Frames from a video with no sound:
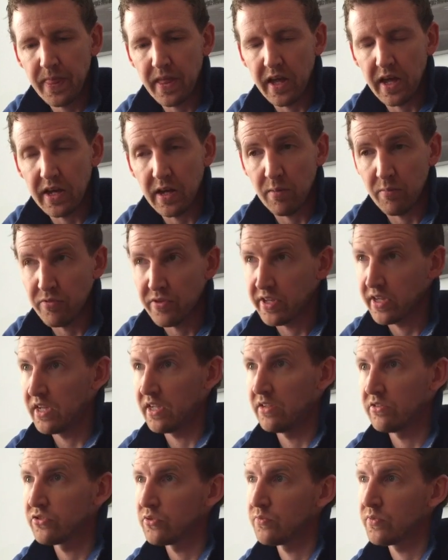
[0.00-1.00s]
And I'm
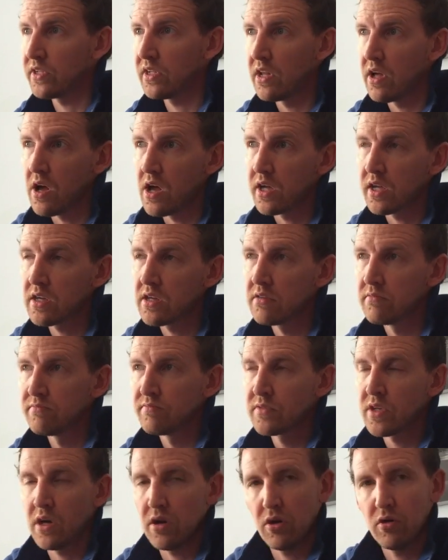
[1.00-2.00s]
thinking something like
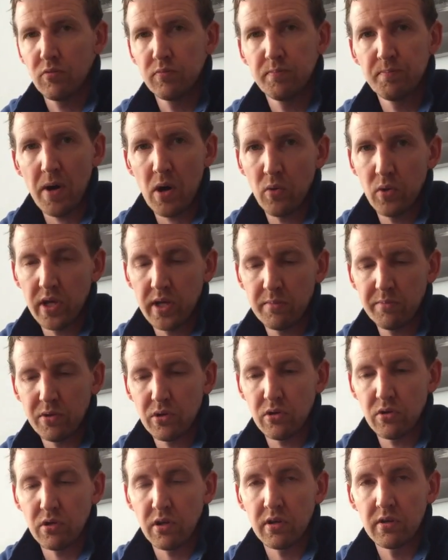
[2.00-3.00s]
an old bowling
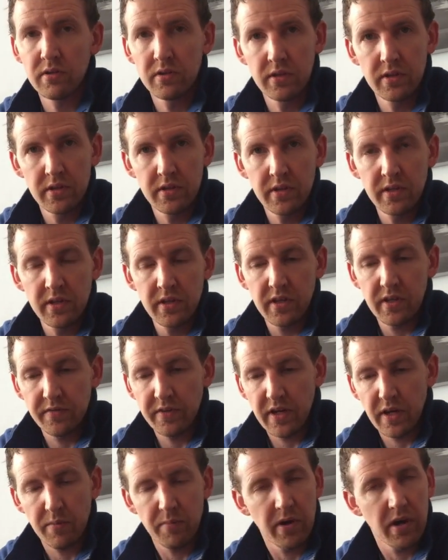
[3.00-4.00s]
ball,
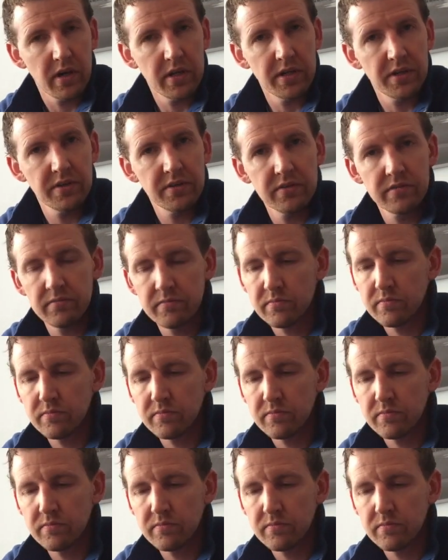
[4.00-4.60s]
if you don't mind,